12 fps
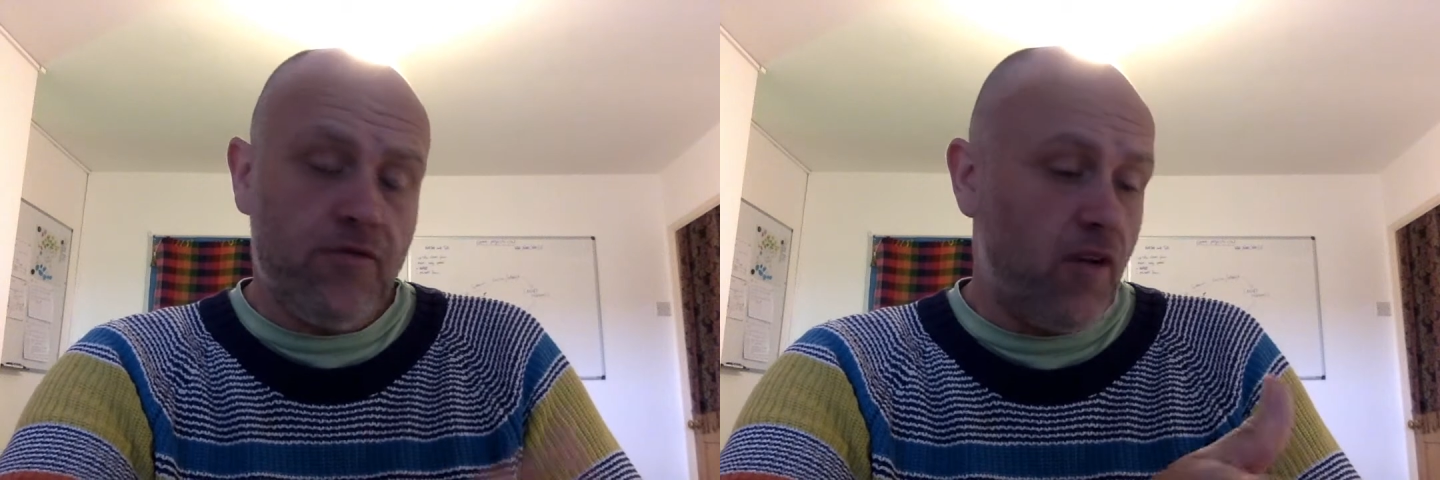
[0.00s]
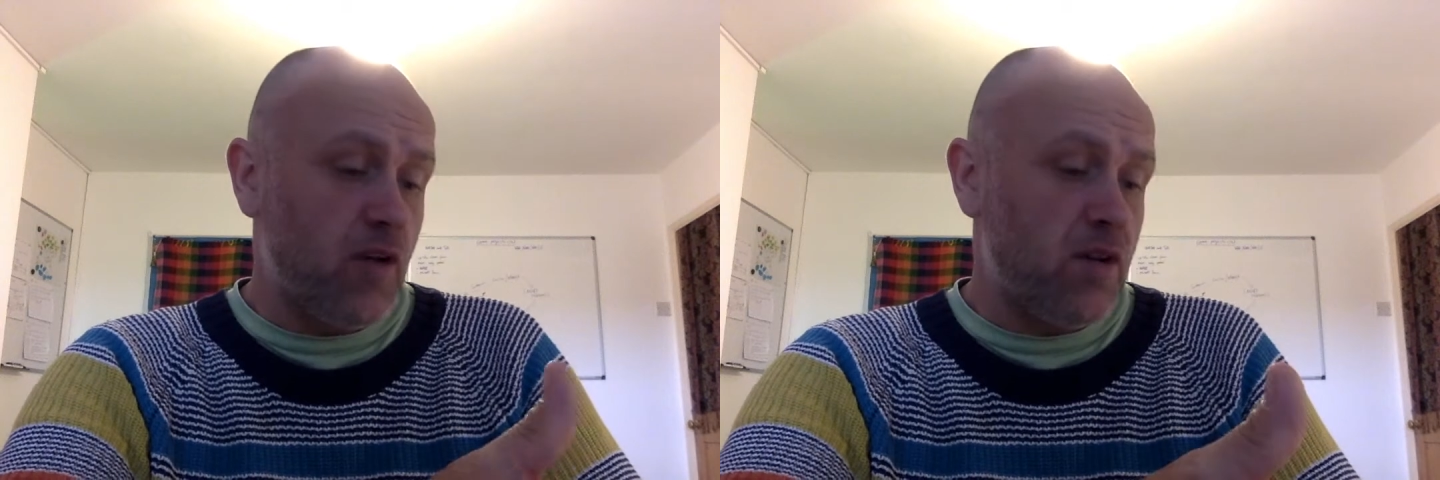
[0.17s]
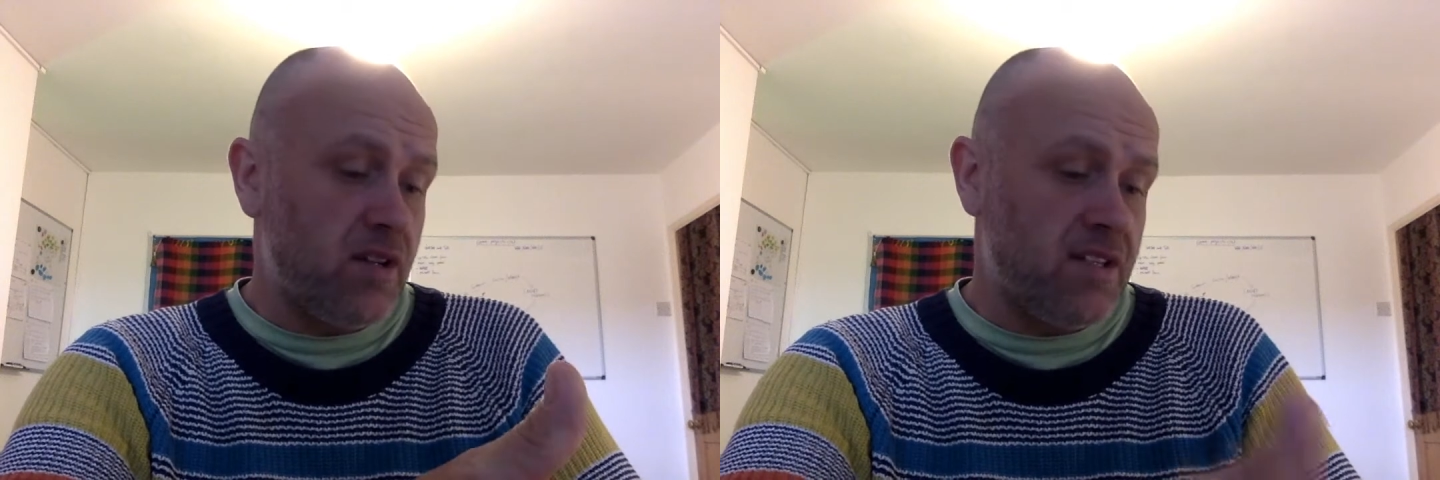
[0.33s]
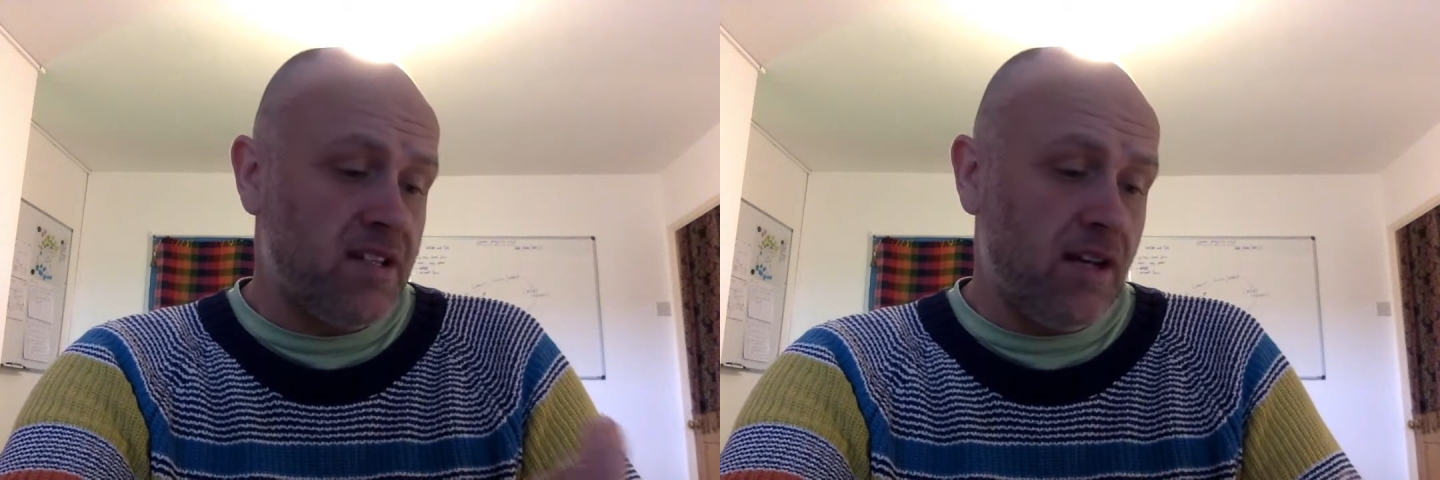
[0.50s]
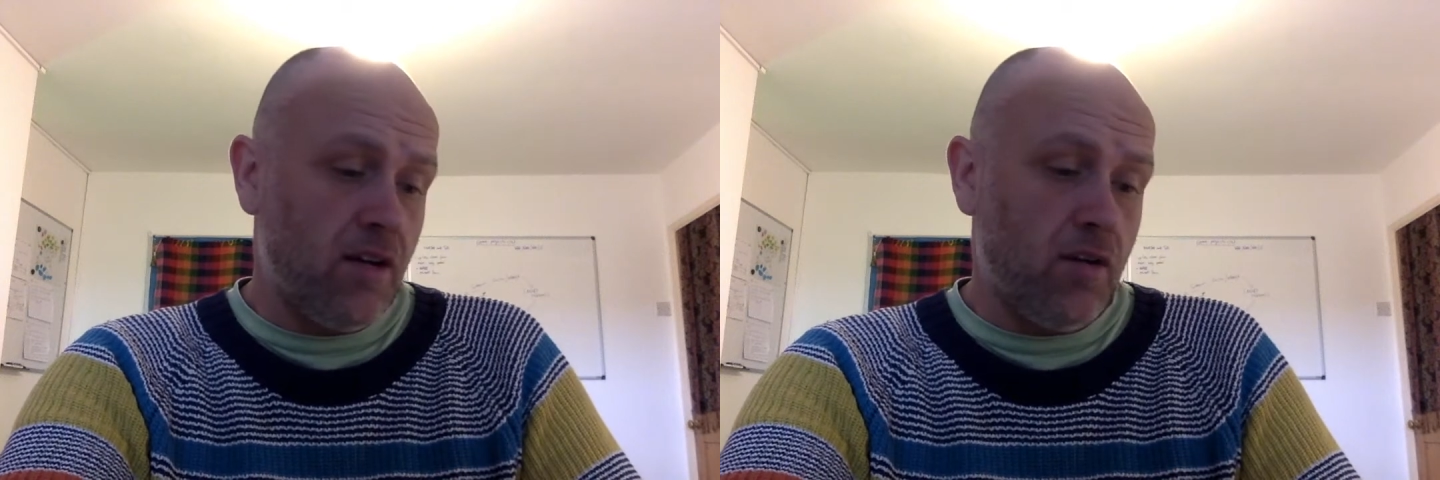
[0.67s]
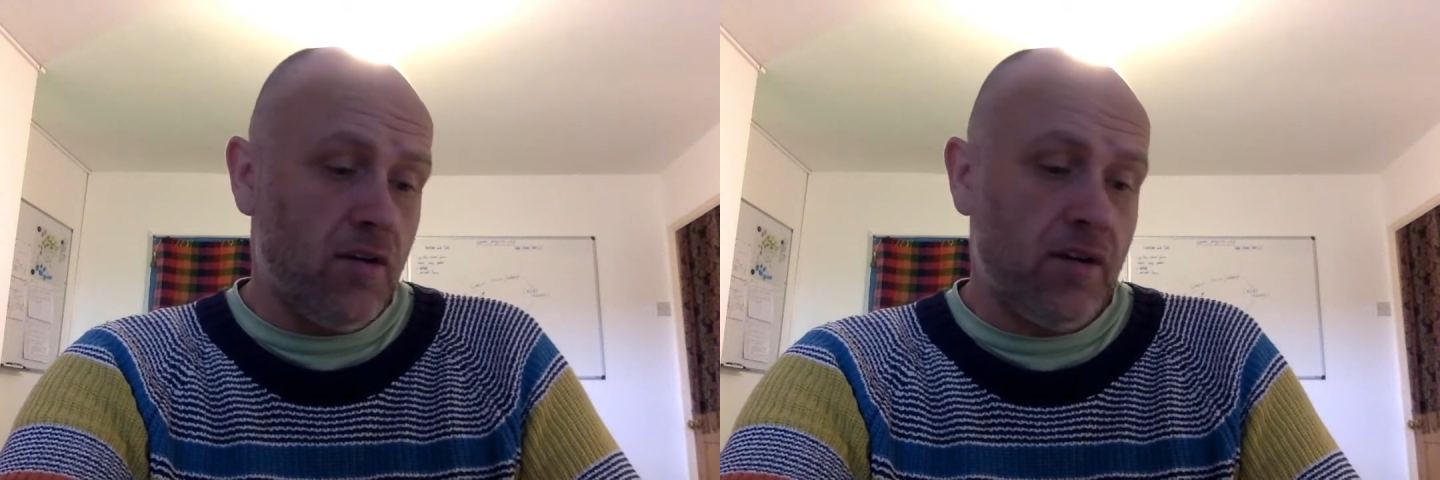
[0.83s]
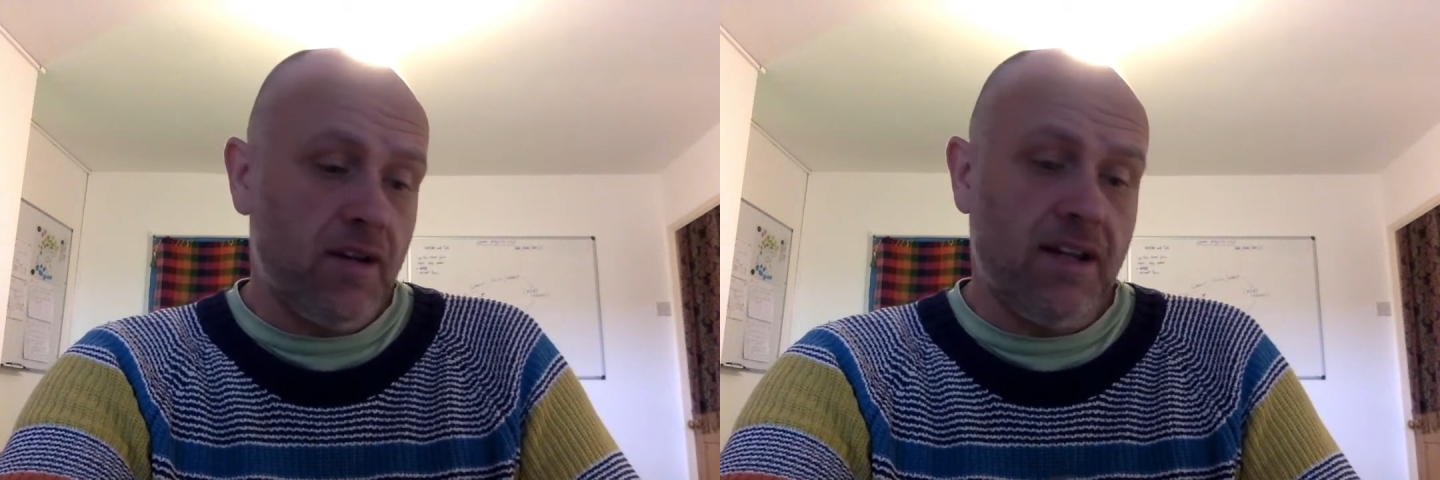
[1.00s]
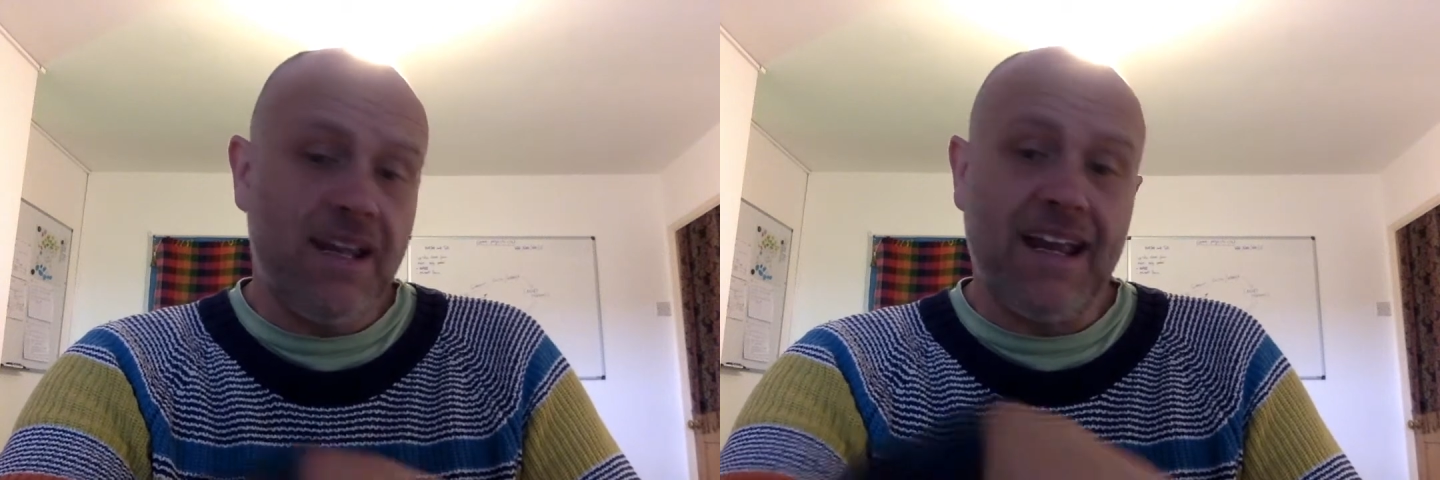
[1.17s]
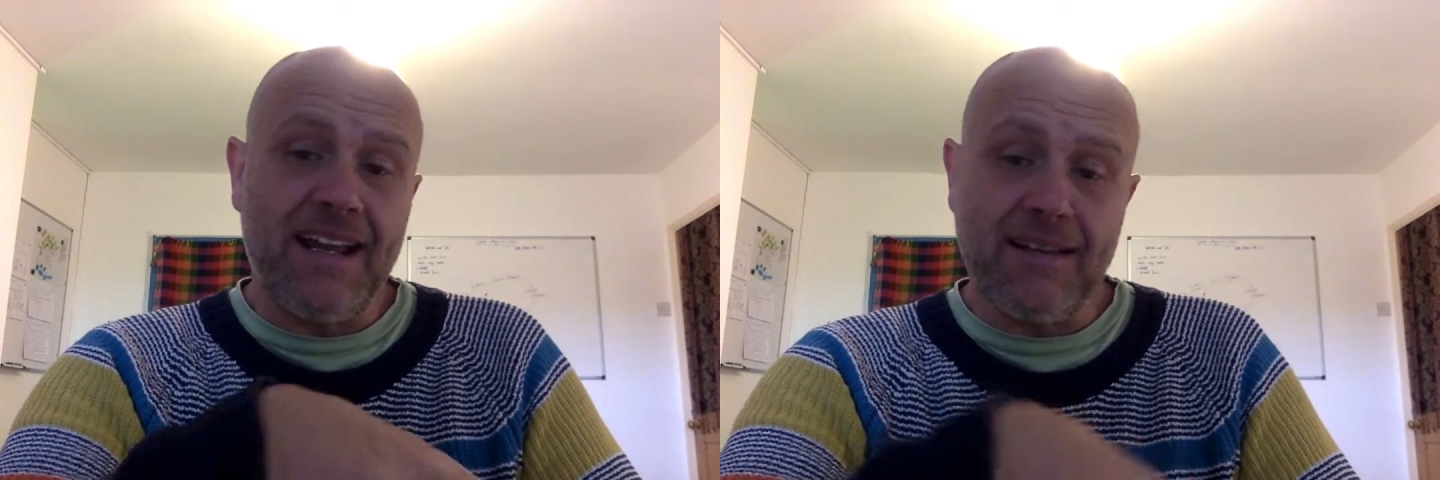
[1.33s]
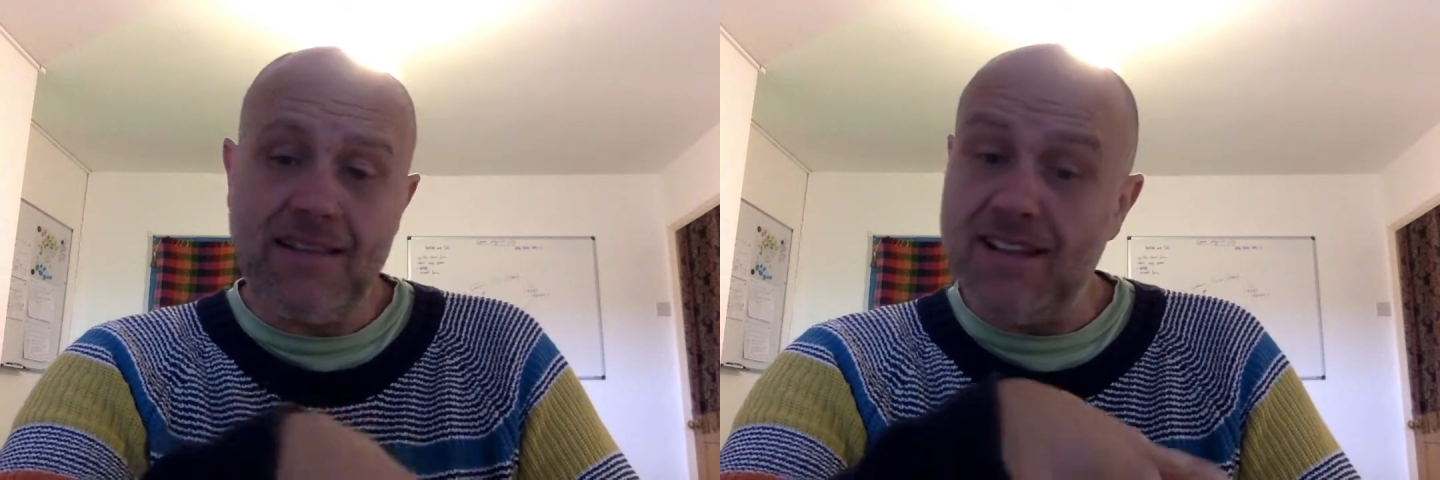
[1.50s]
focusing on getting